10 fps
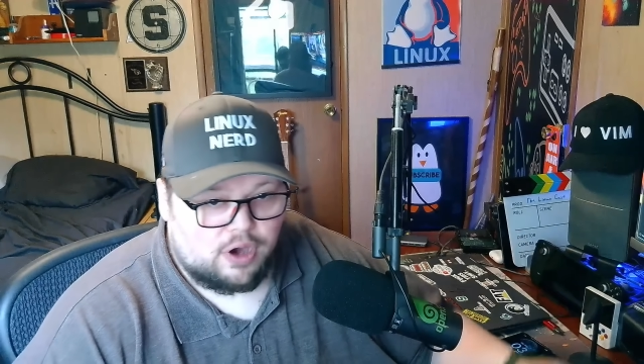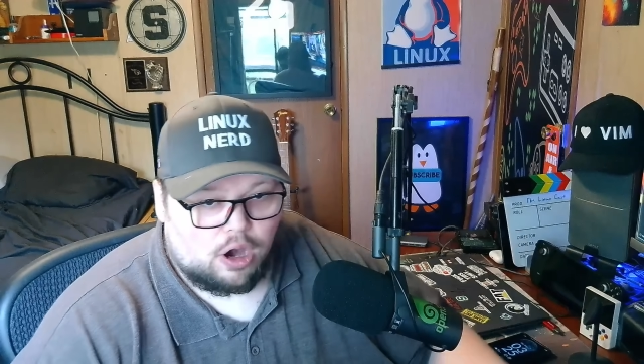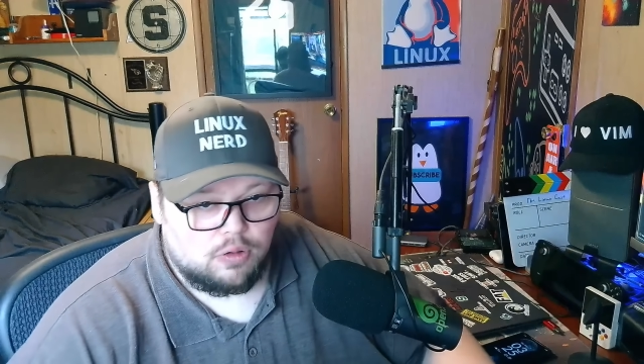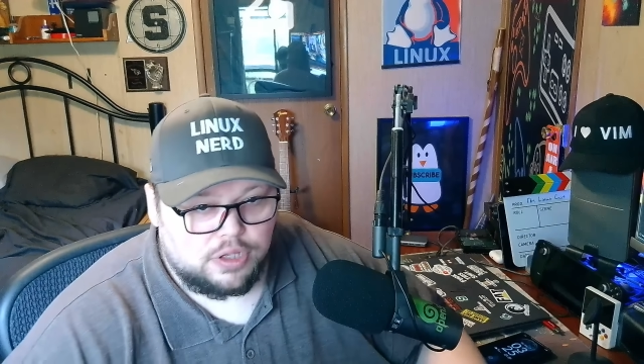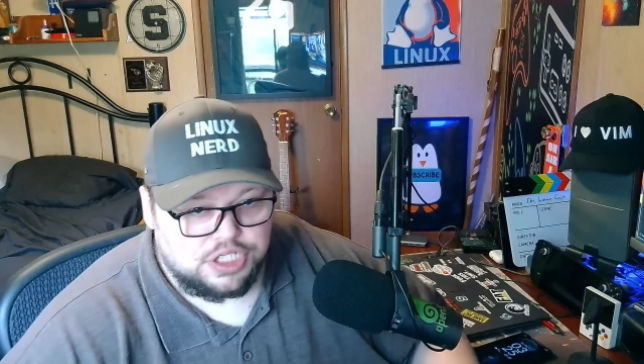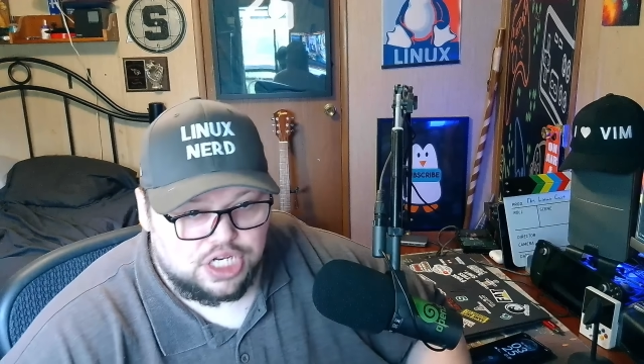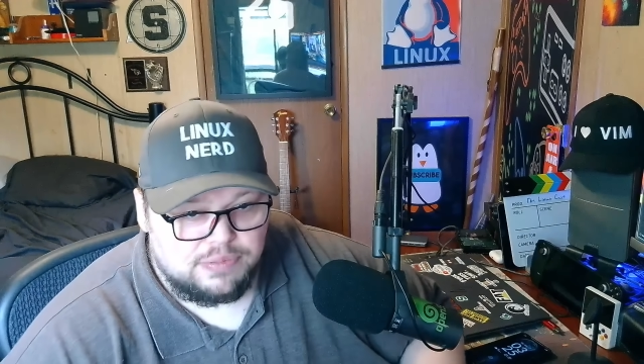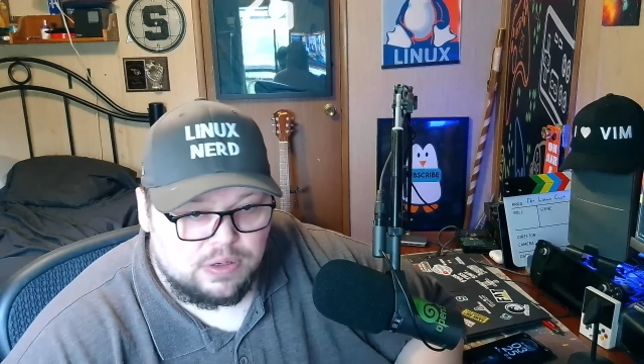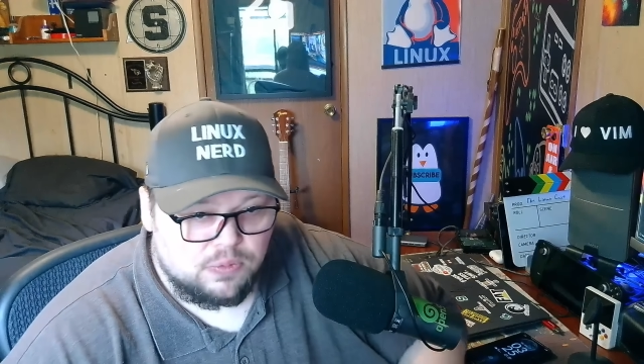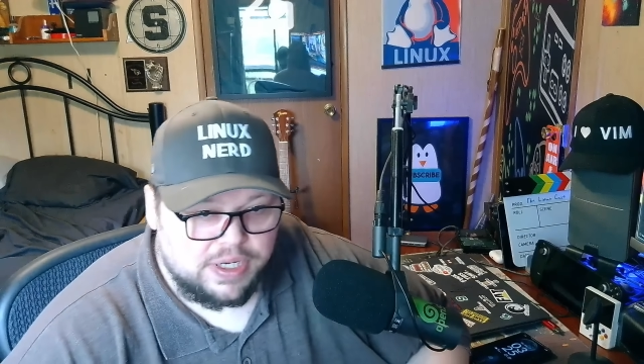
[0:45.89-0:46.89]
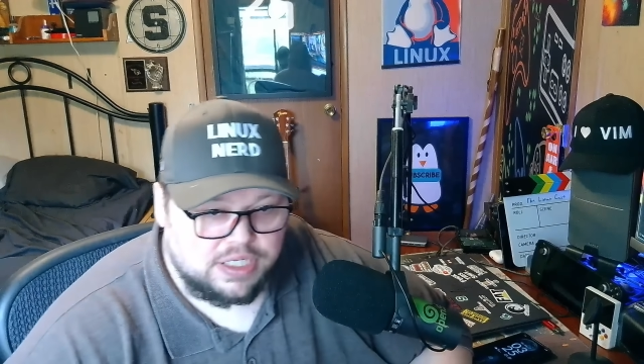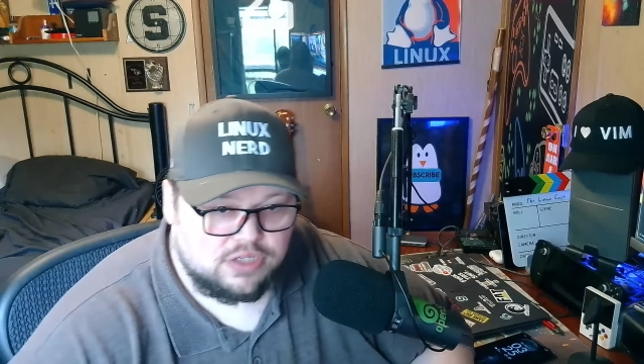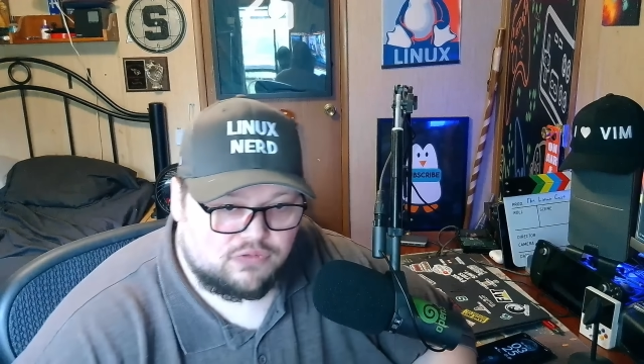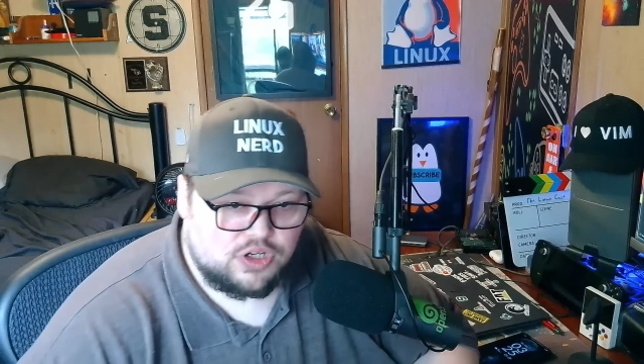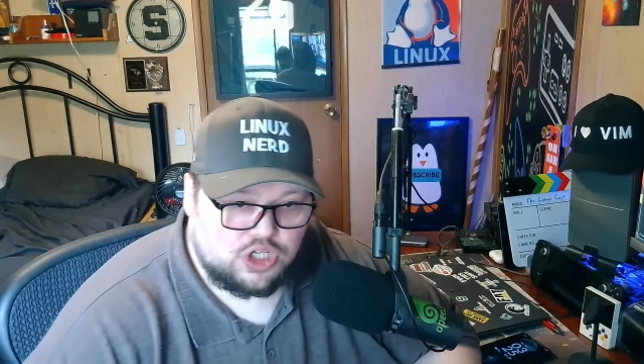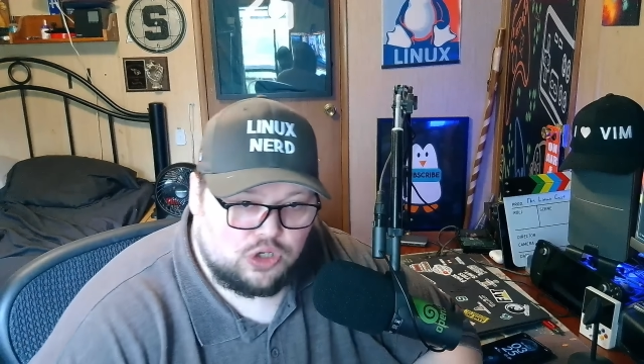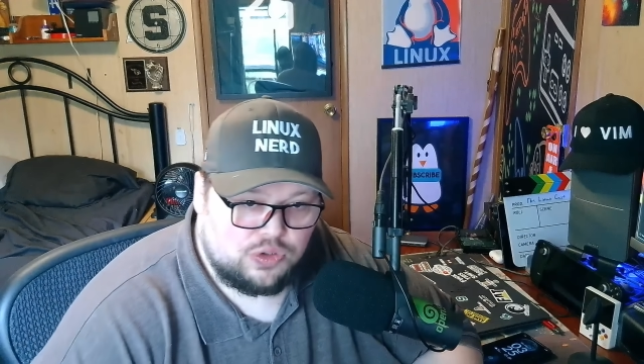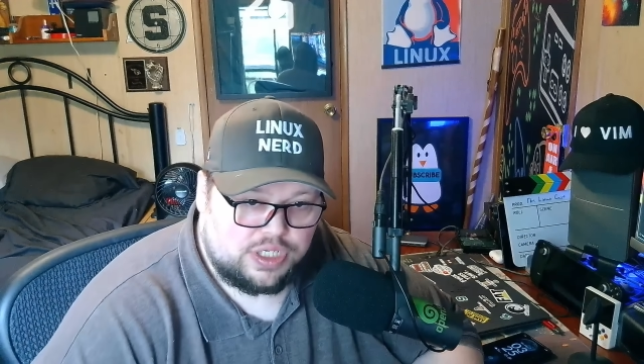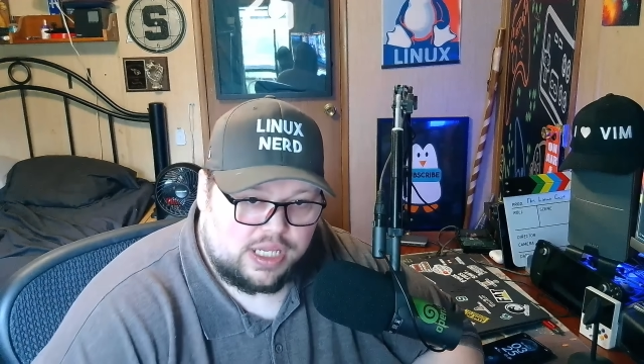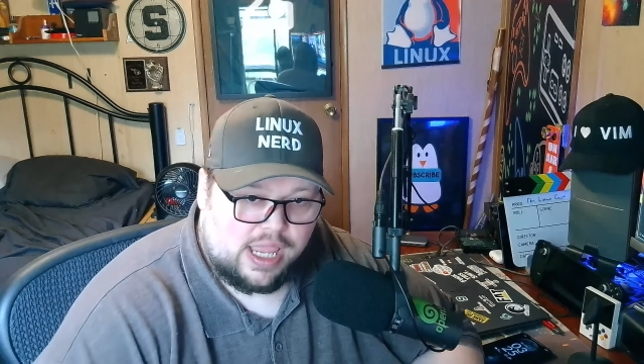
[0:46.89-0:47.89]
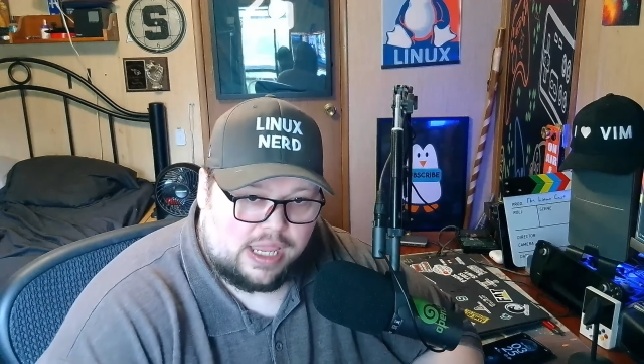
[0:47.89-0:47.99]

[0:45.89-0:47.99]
There are legitimate reasons for choosing